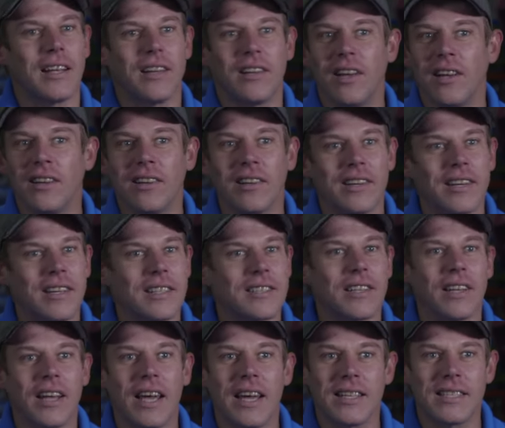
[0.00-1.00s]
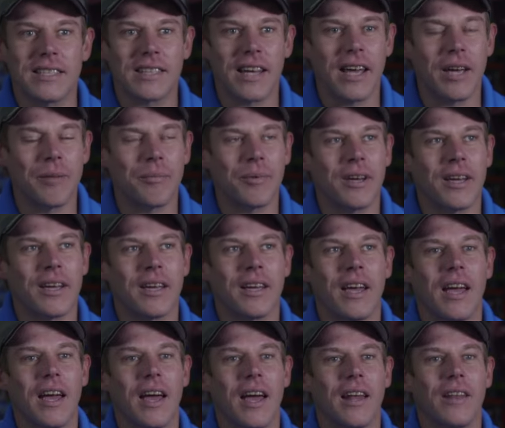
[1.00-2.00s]
cleanliness,
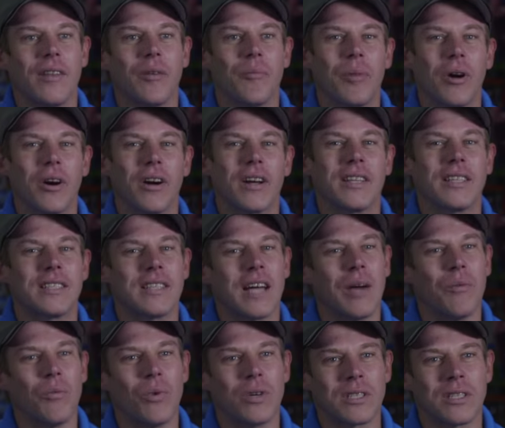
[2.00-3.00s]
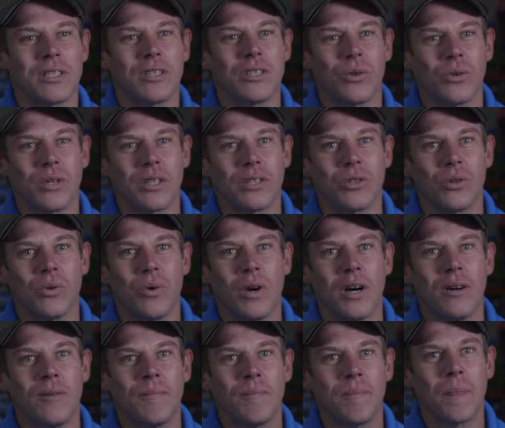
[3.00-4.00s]
landscaping, and the park at the time wasn't doing too
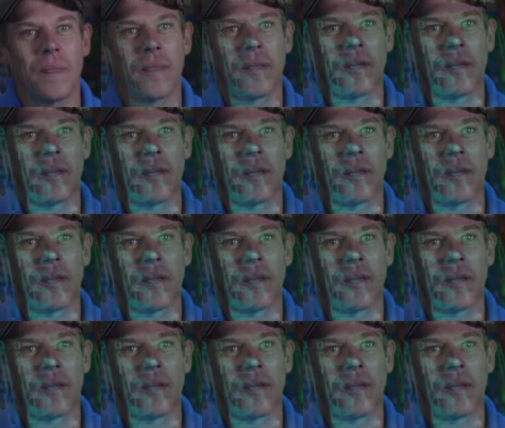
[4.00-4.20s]
well.